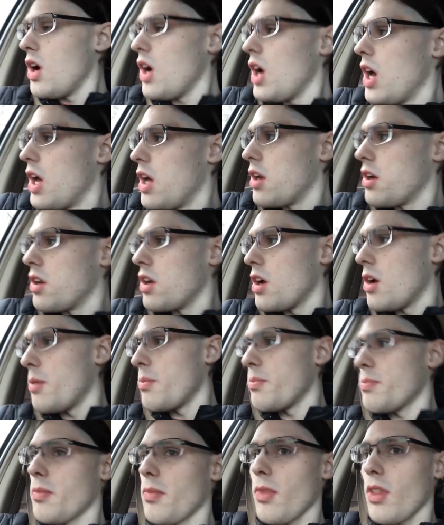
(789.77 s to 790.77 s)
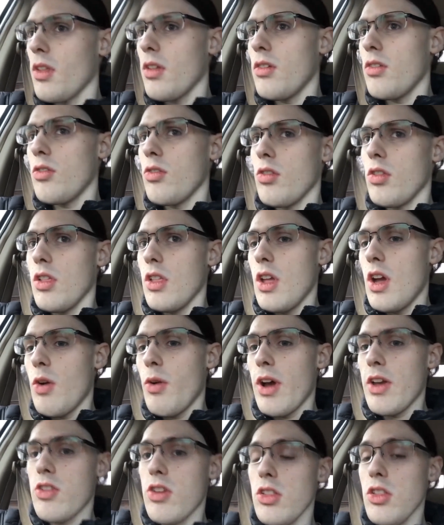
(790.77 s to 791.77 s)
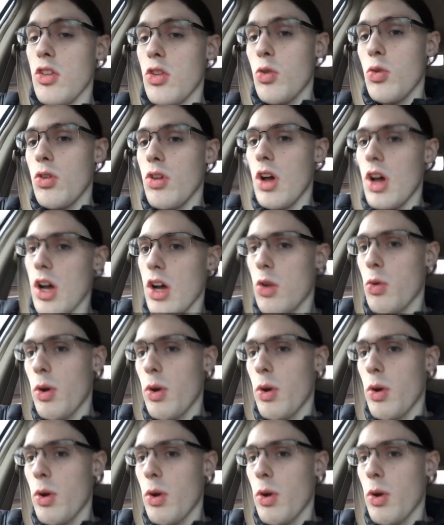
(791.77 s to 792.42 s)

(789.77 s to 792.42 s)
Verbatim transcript: And um, now I said this uh,